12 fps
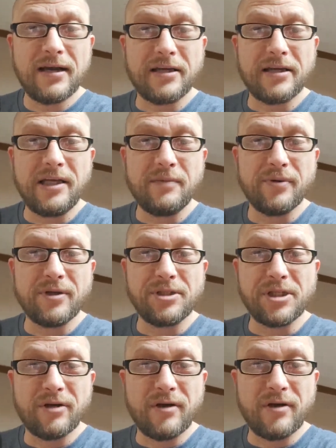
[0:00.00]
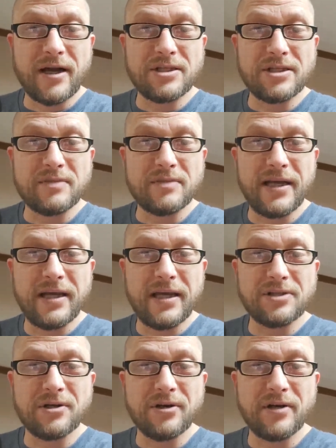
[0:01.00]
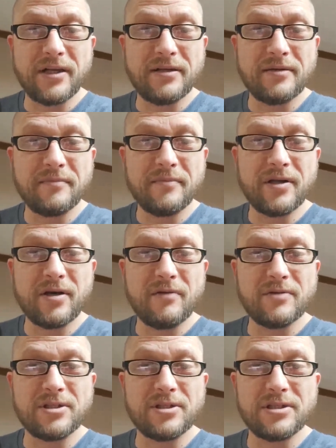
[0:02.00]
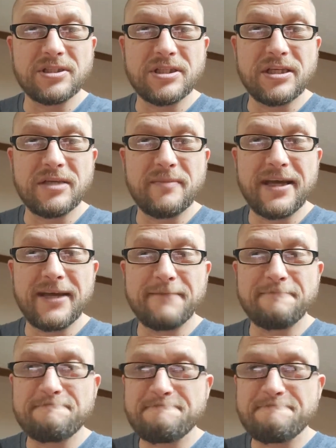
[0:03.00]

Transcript: Keep preaching Christ. My head is hurting, but always good to see you, man.